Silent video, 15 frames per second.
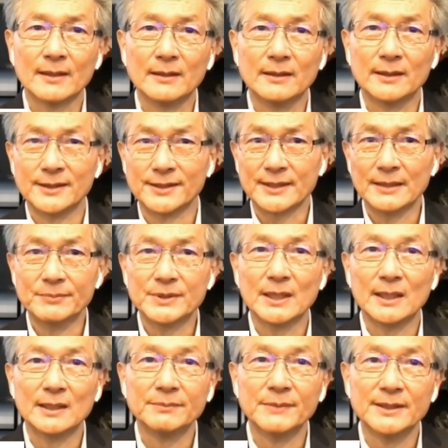At the same
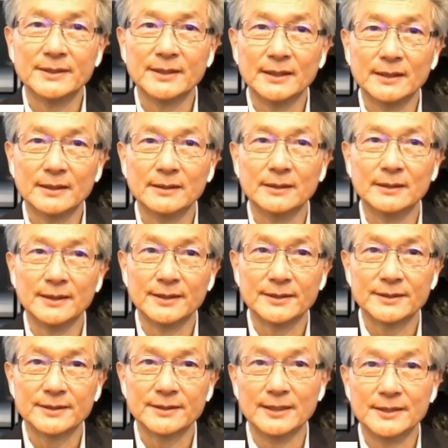time, I think it's
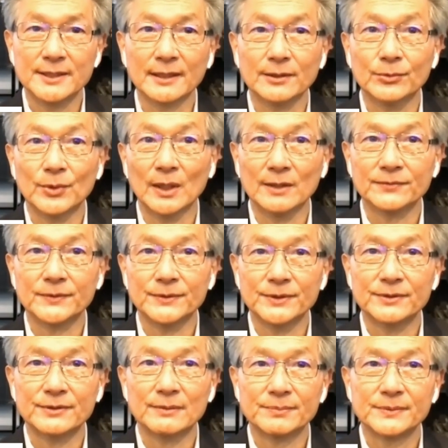going to take a while for
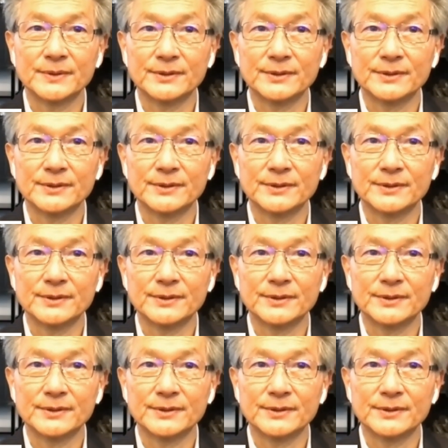Europe